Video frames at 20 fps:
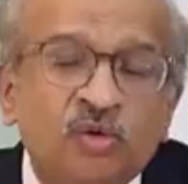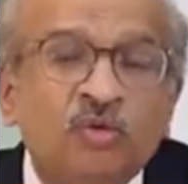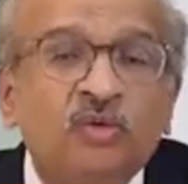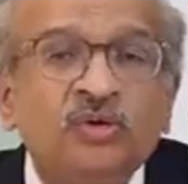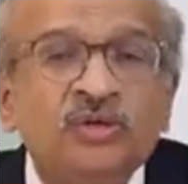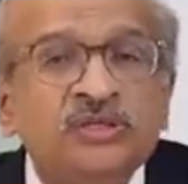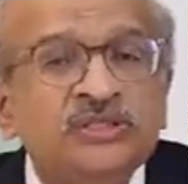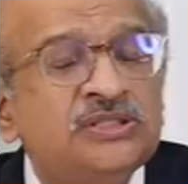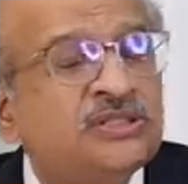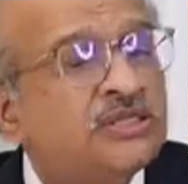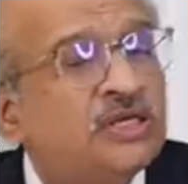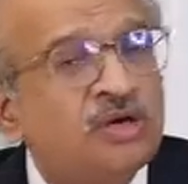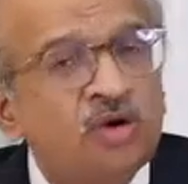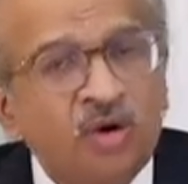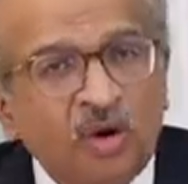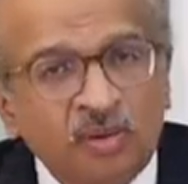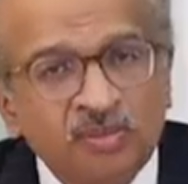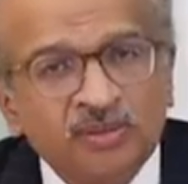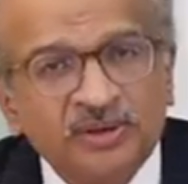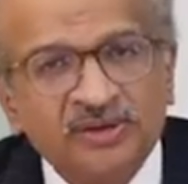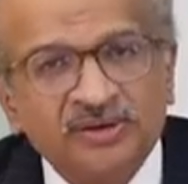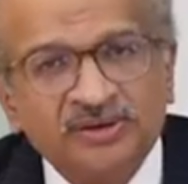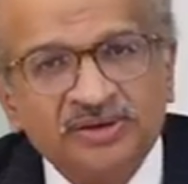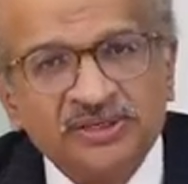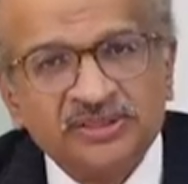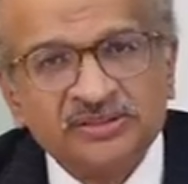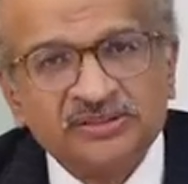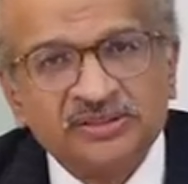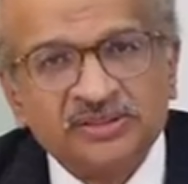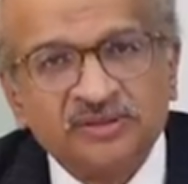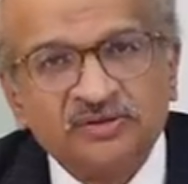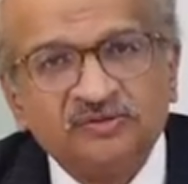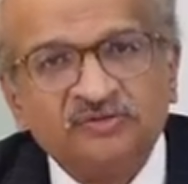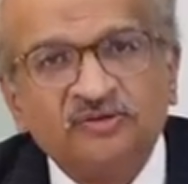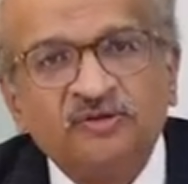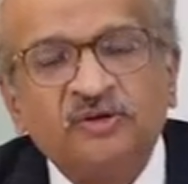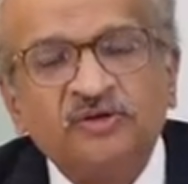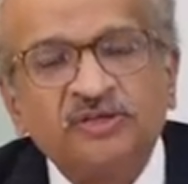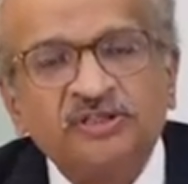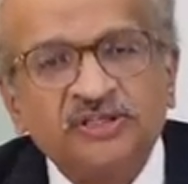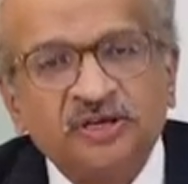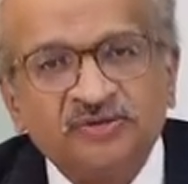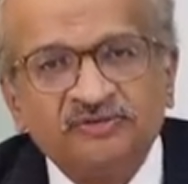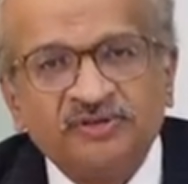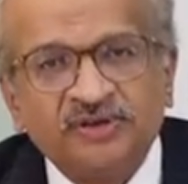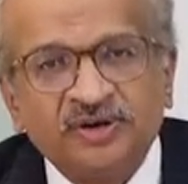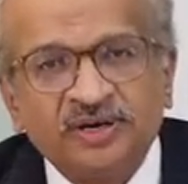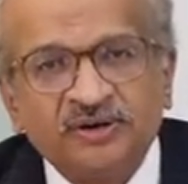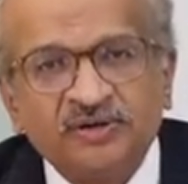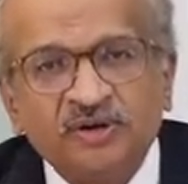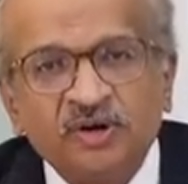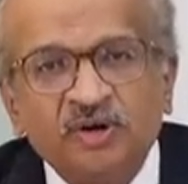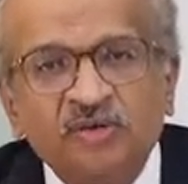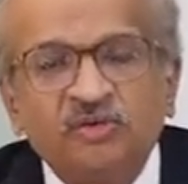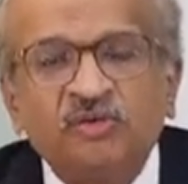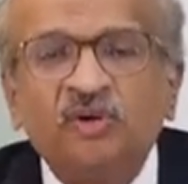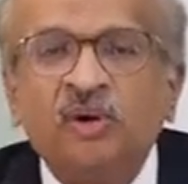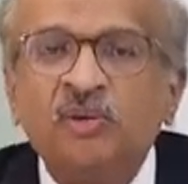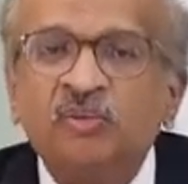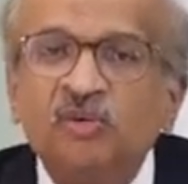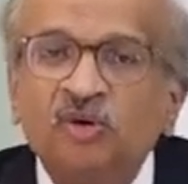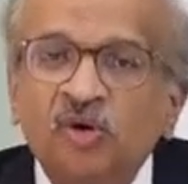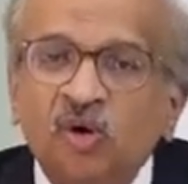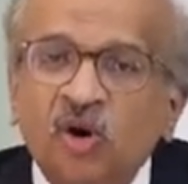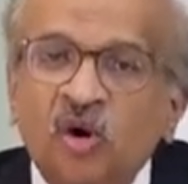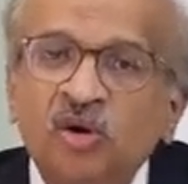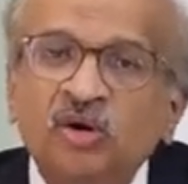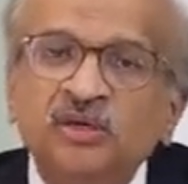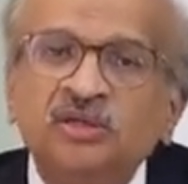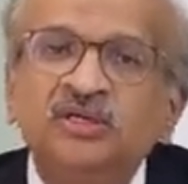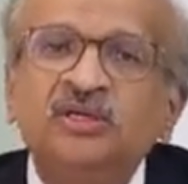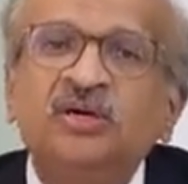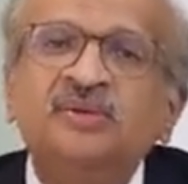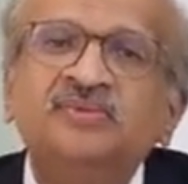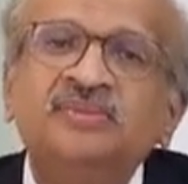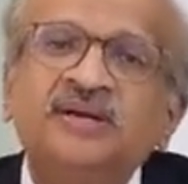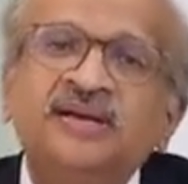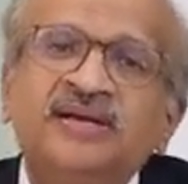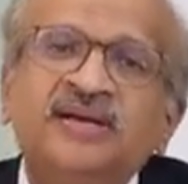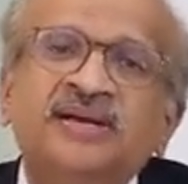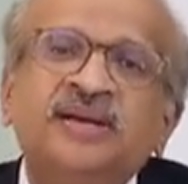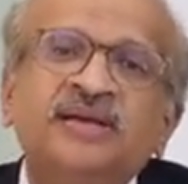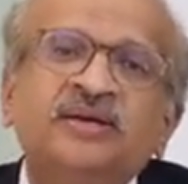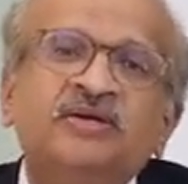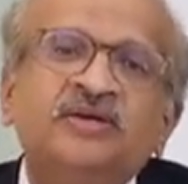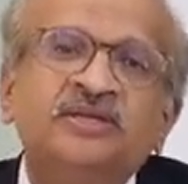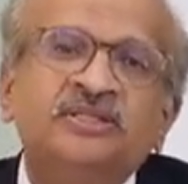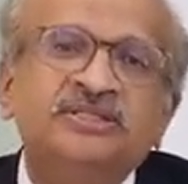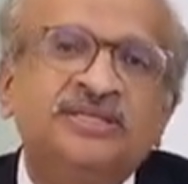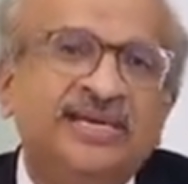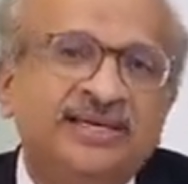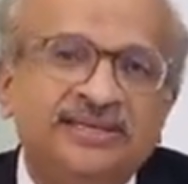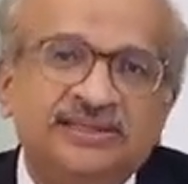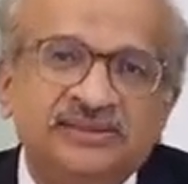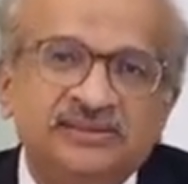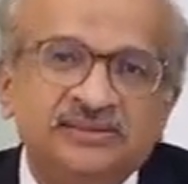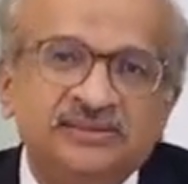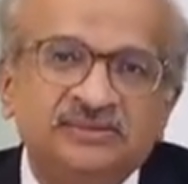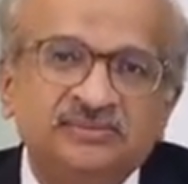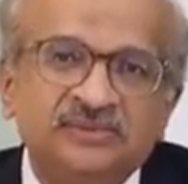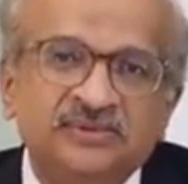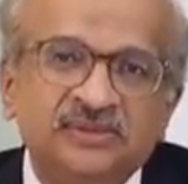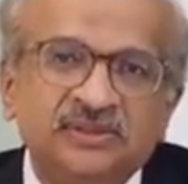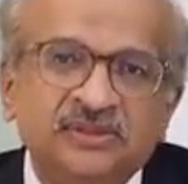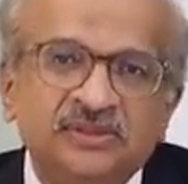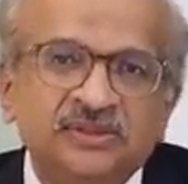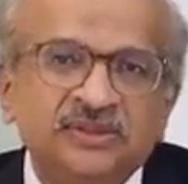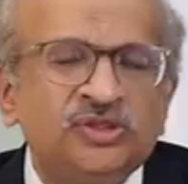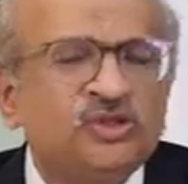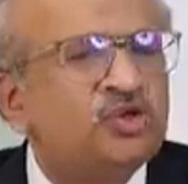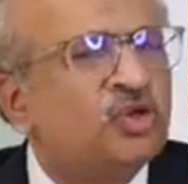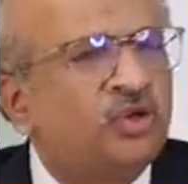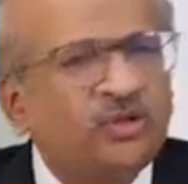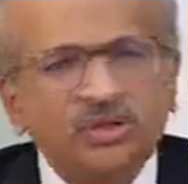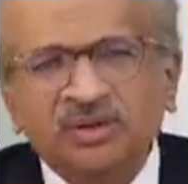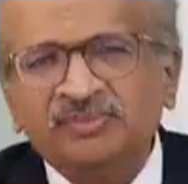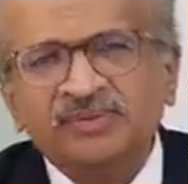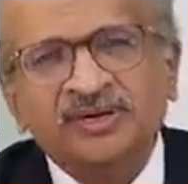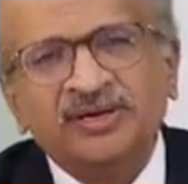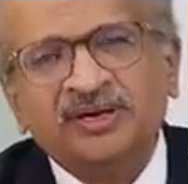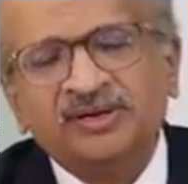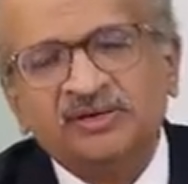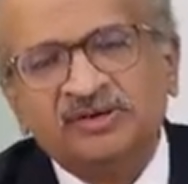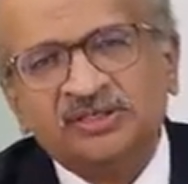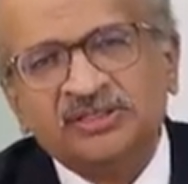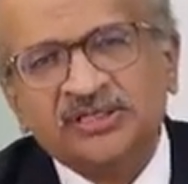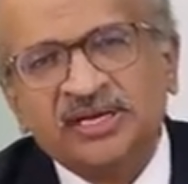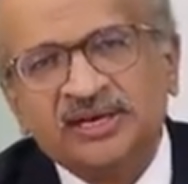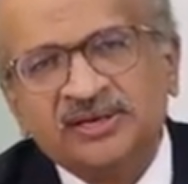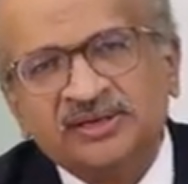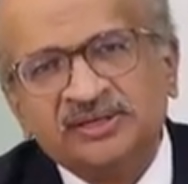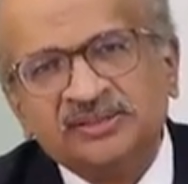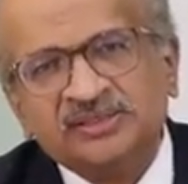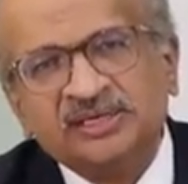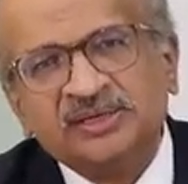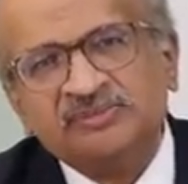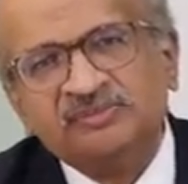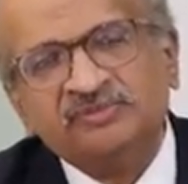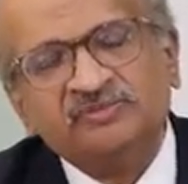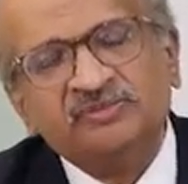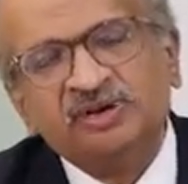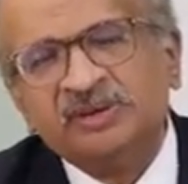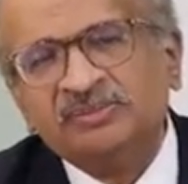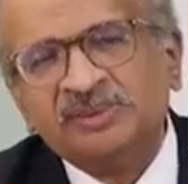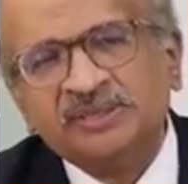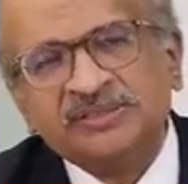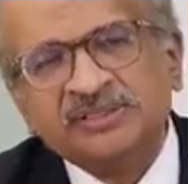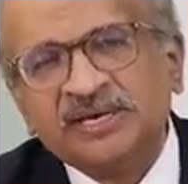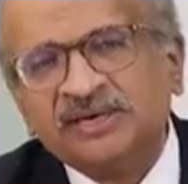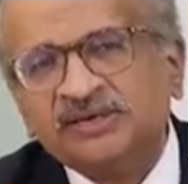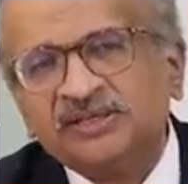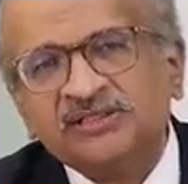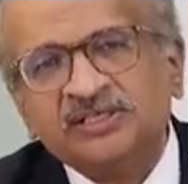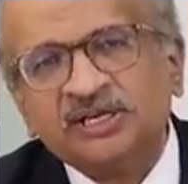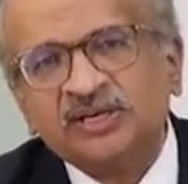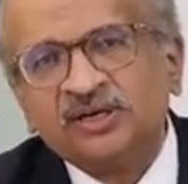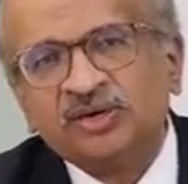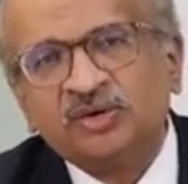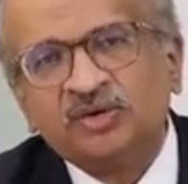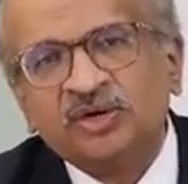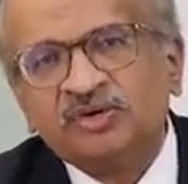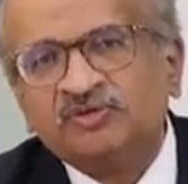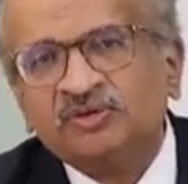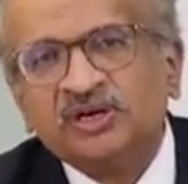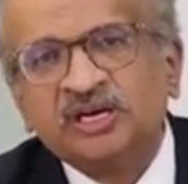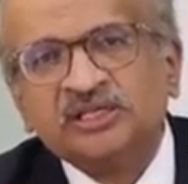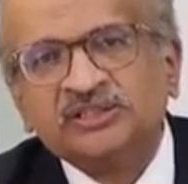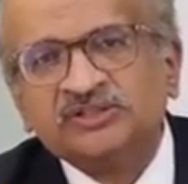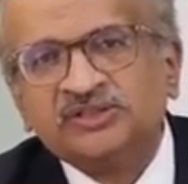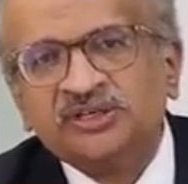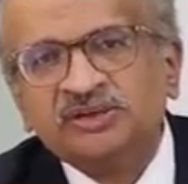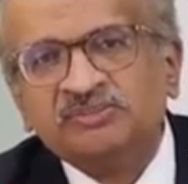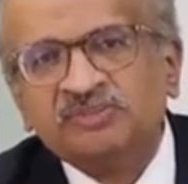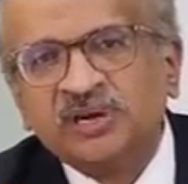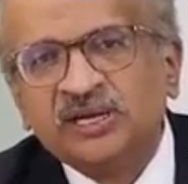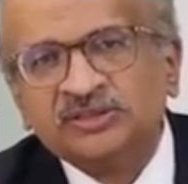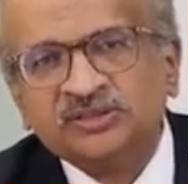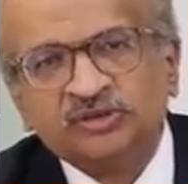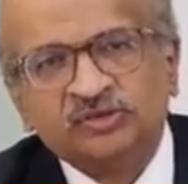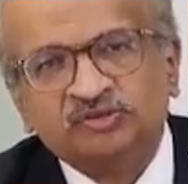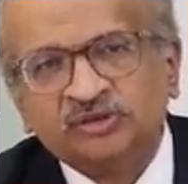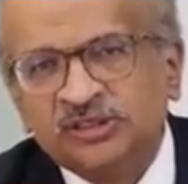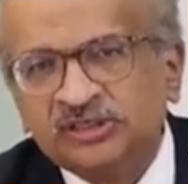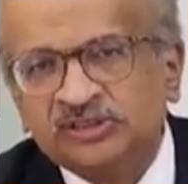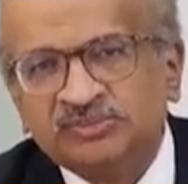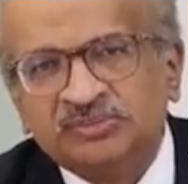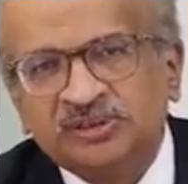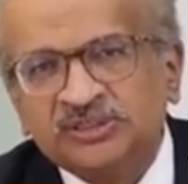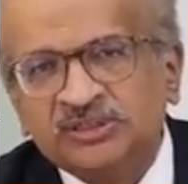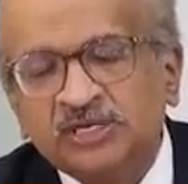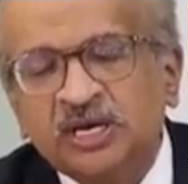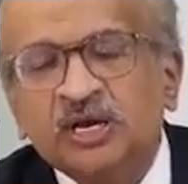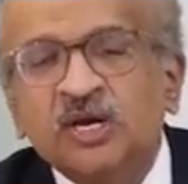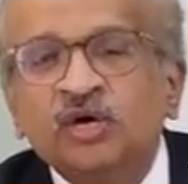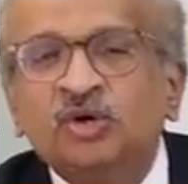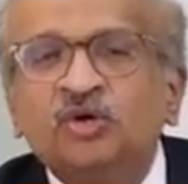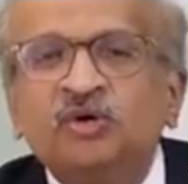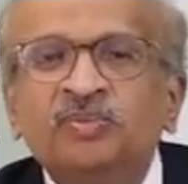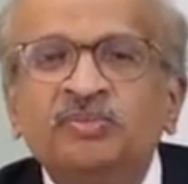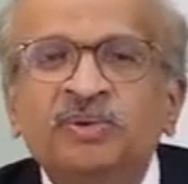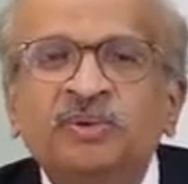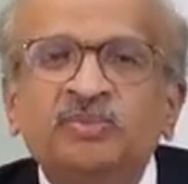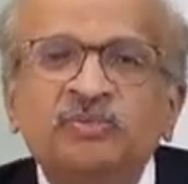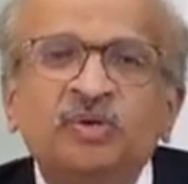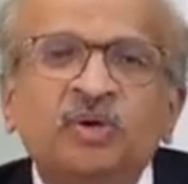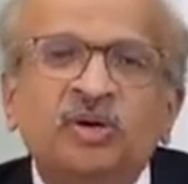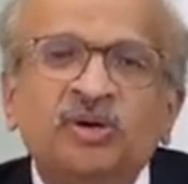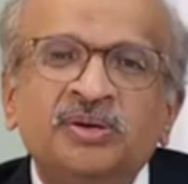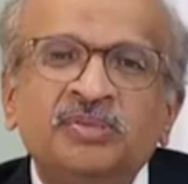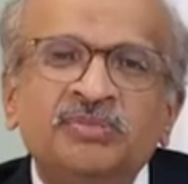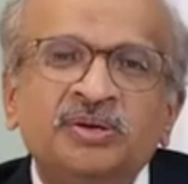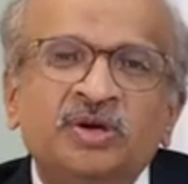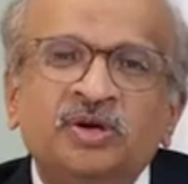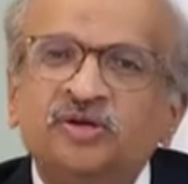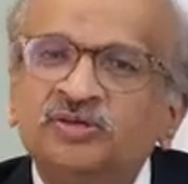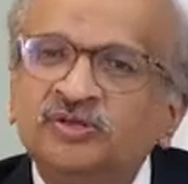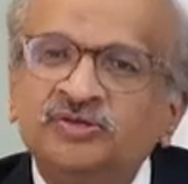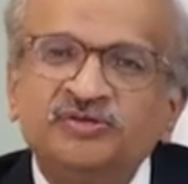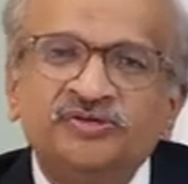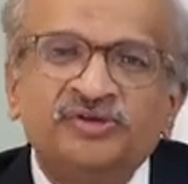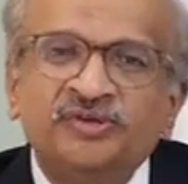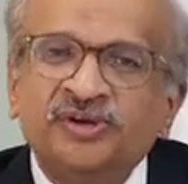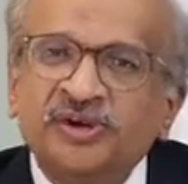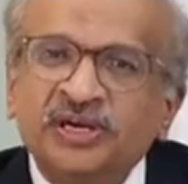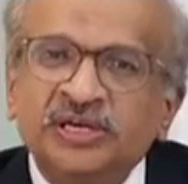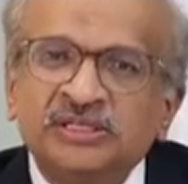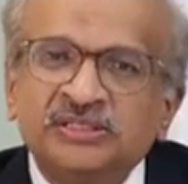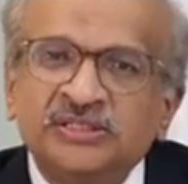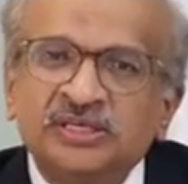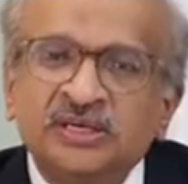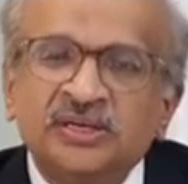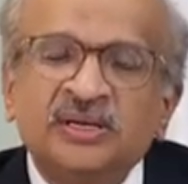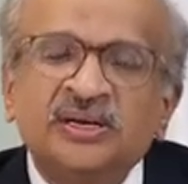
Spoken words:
What is the common reason for suffering from long term irregular cycles? The short term irregular cycle that, well, my cycles are irregular for the last 3 months or 6 months, could be purely because of stress,